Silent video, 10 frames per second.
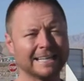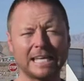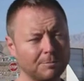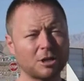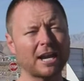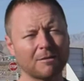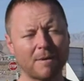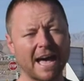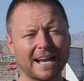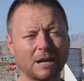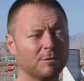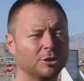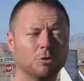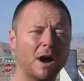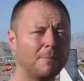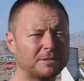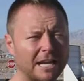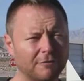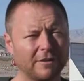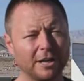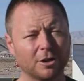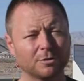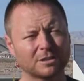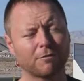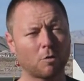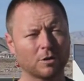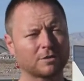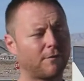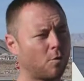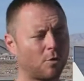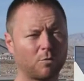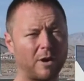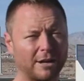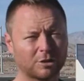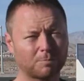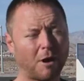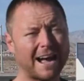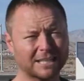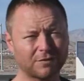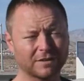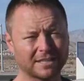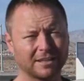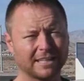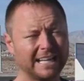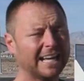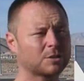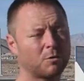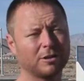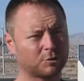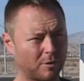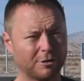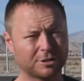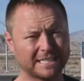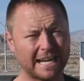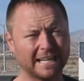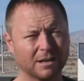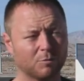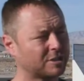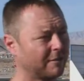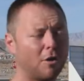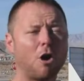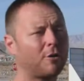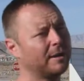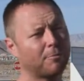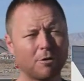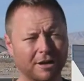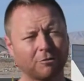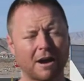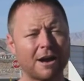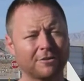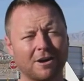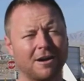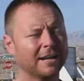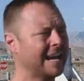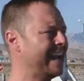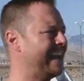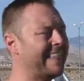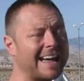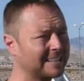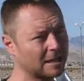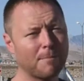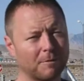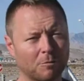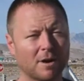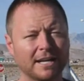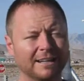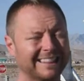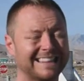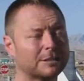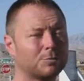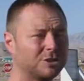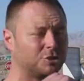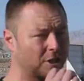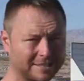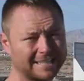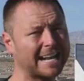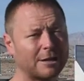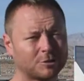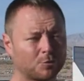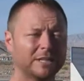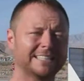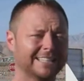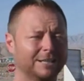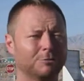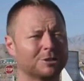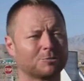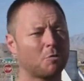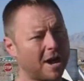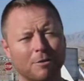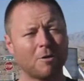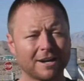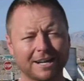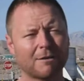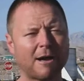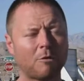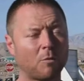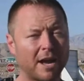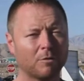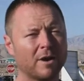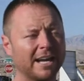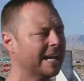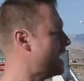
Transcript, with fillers: Keep checking back. I'm gonna do updated videos, of course, for Raiders practice facility as well as Raider Stadium, which they've already broken ground on, and that is up and running. This was just announced recently, which is why I wanted to come out right away